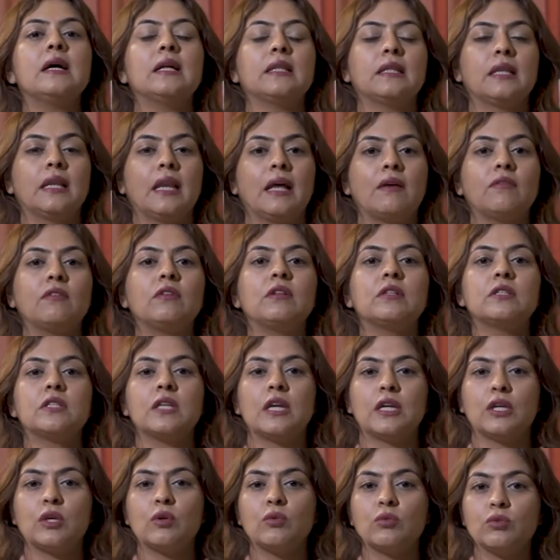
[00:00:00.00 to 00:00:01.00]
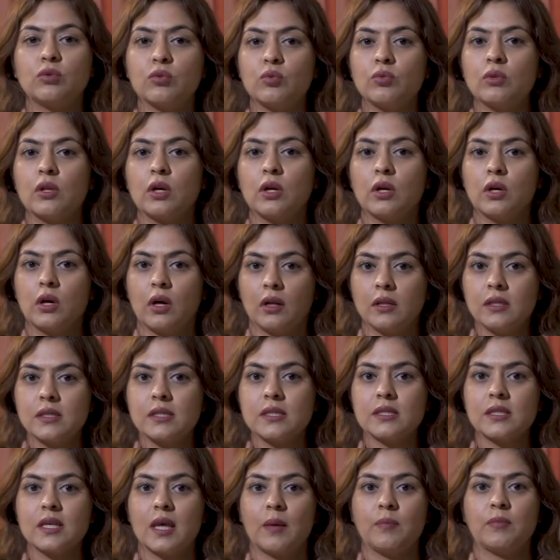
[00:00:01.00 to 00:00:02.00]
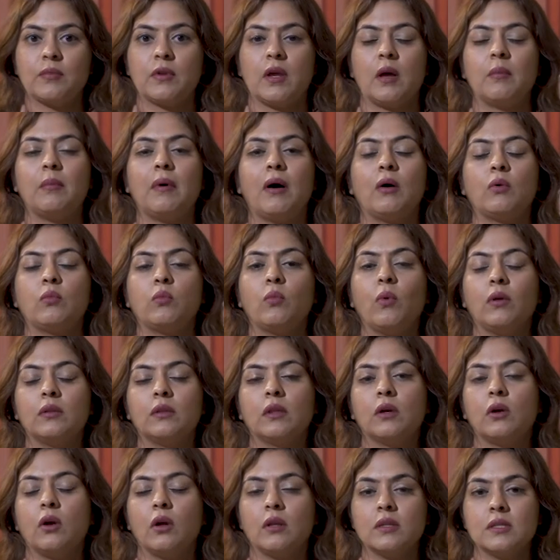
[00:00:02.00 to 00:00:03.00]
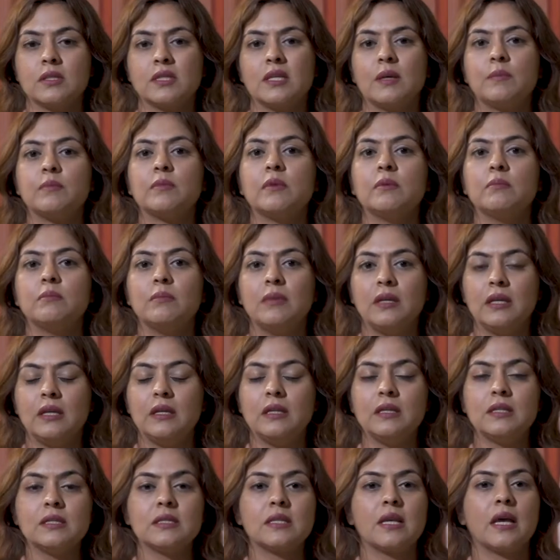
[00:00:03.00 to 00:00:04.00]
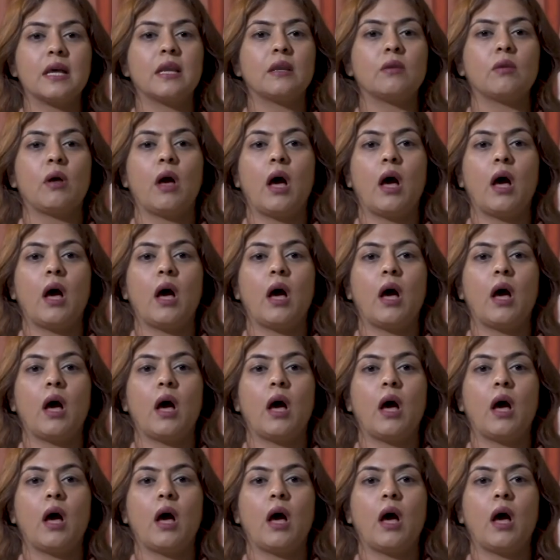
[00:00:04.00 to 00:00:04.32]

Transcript: then I will take you through the concept about what the concept means and